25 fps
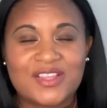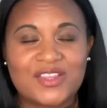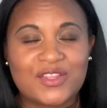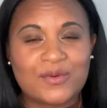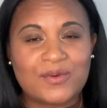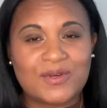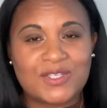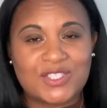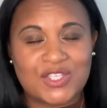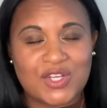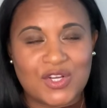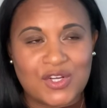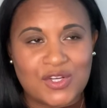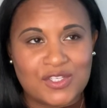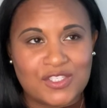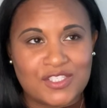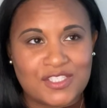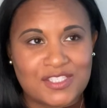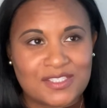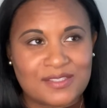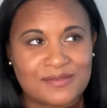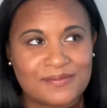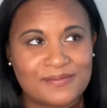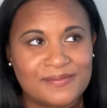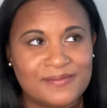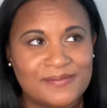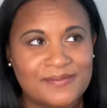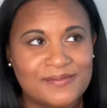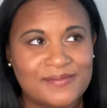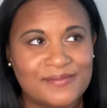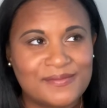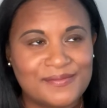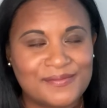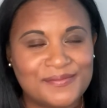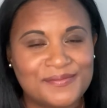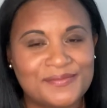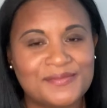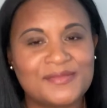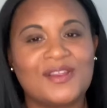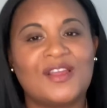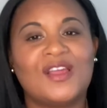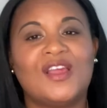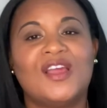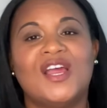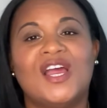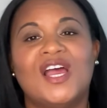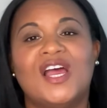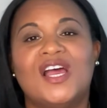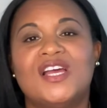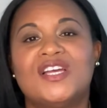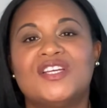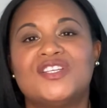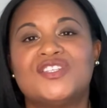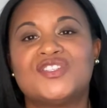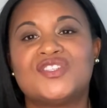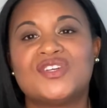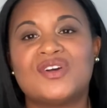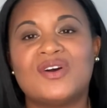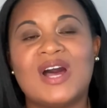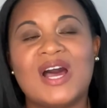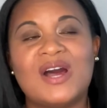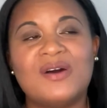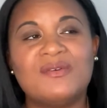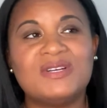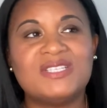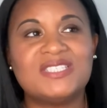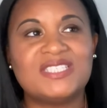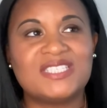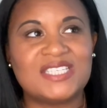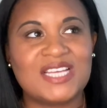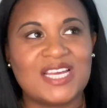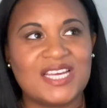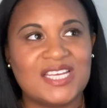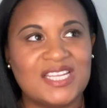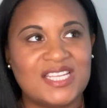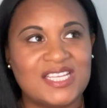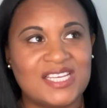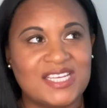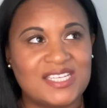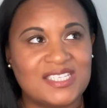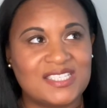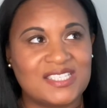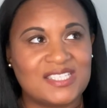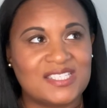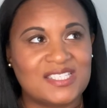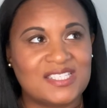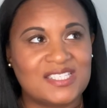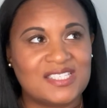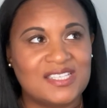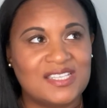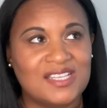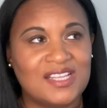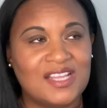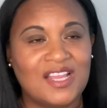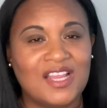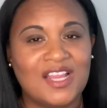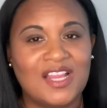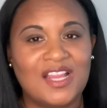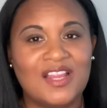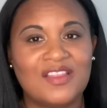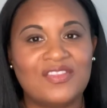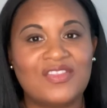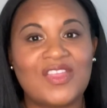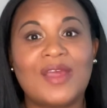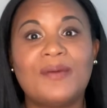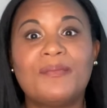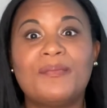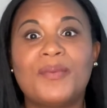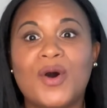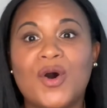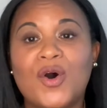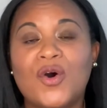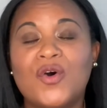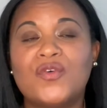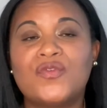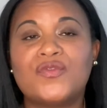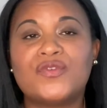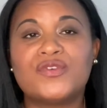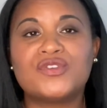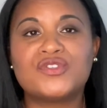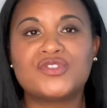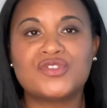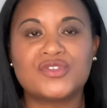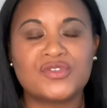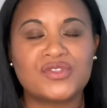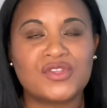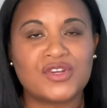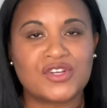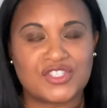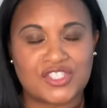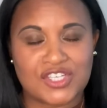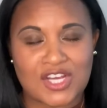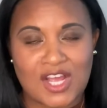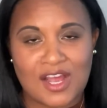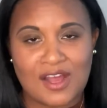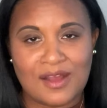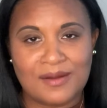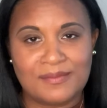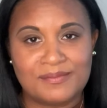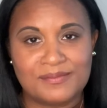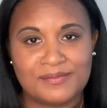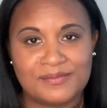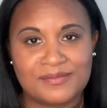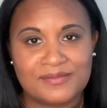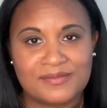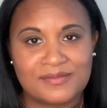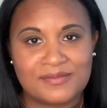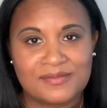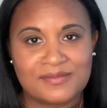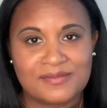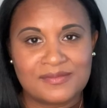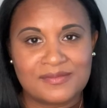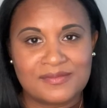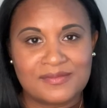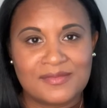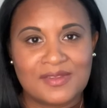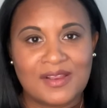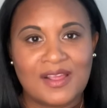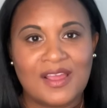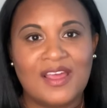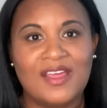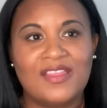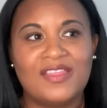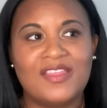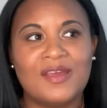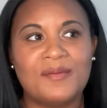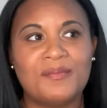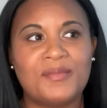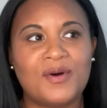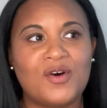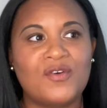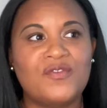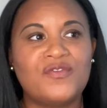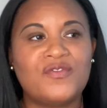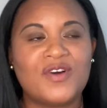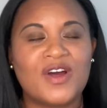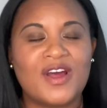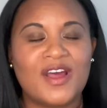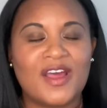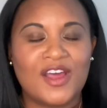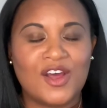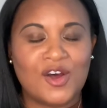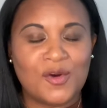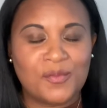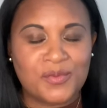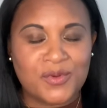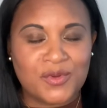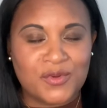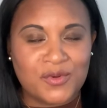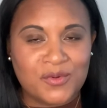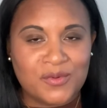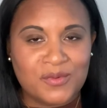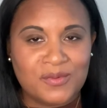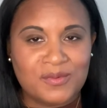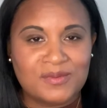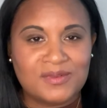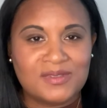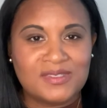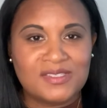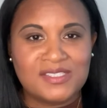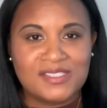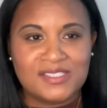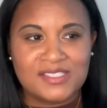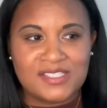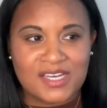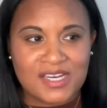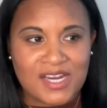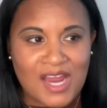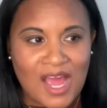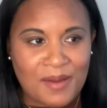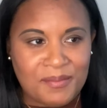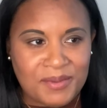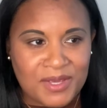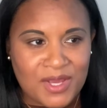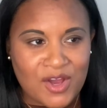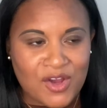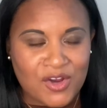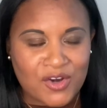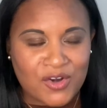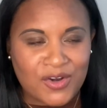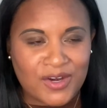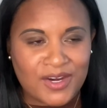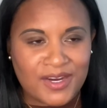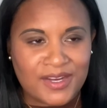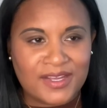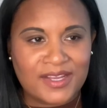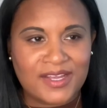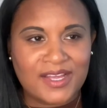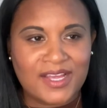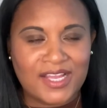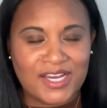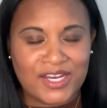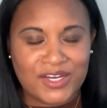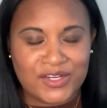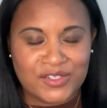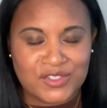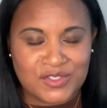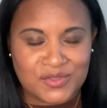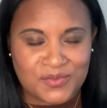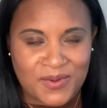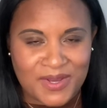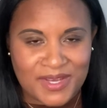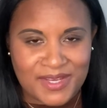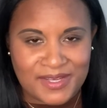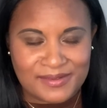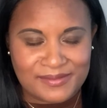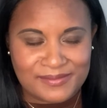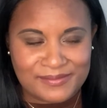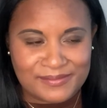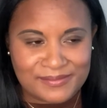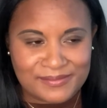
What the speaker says: the results. So I would say this. They both do their job. They both help you to not be hungry and lose weight.